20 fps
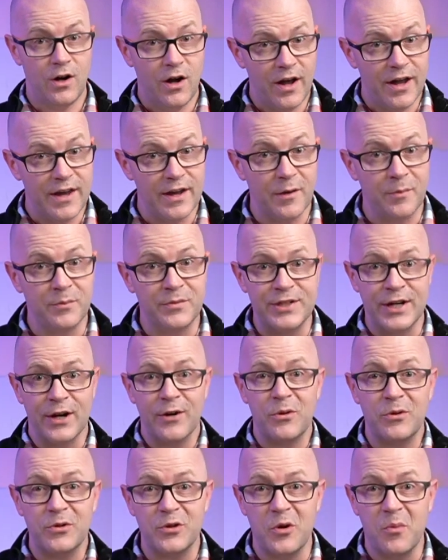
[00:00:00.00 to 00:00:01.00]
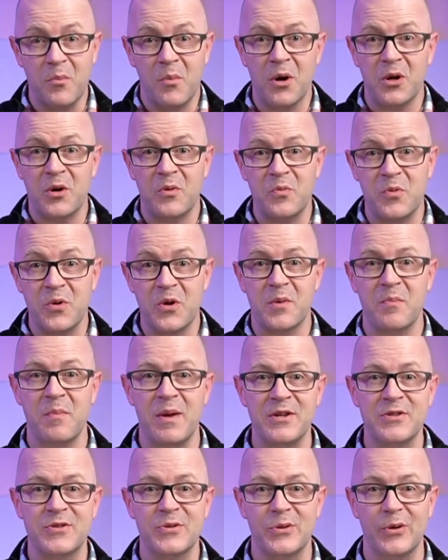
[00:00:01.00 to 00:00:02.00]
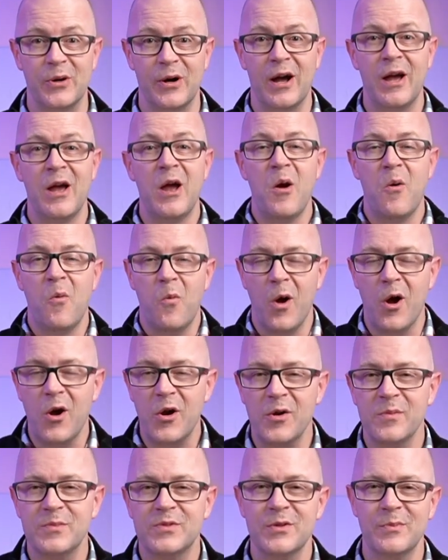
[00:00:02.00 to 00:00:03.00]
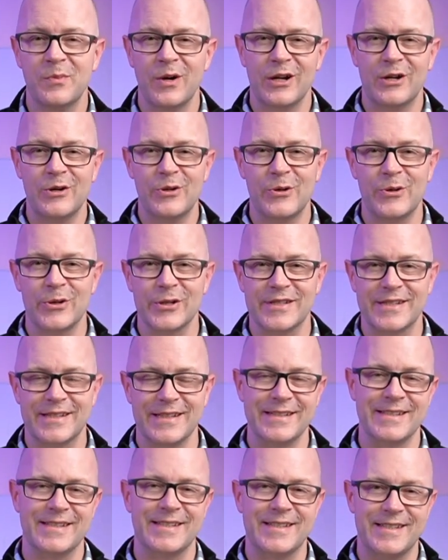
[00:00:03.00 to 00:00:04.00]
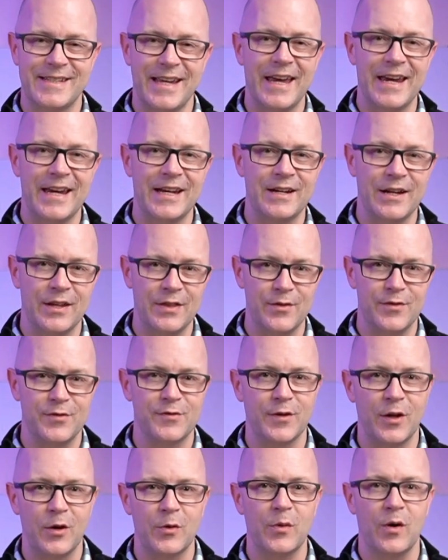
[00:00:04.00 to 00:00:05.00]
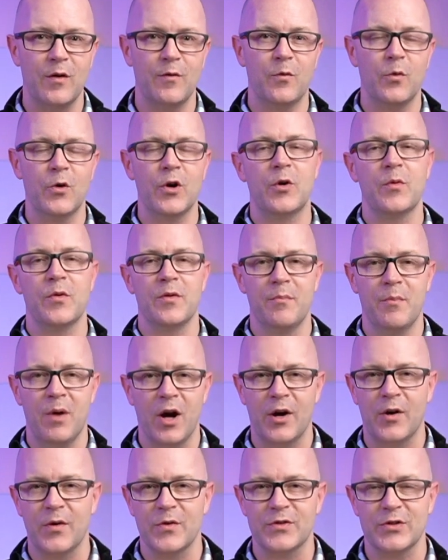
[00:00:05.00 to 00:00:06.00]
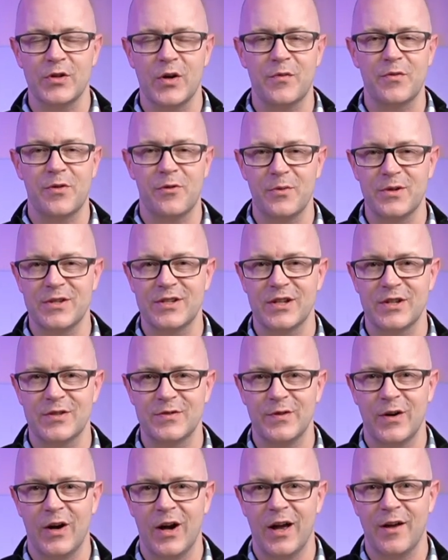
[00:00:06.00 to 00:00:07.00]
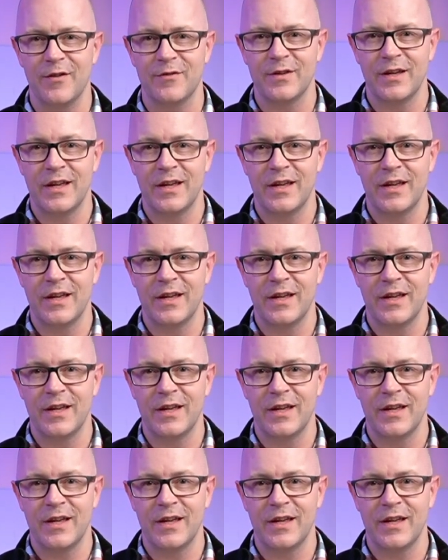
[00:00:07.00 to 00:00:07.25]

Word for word: Hi, I'm Darrell, your modern work mentor. Welcome to my course in staying in the flow of work with Microsoft 365.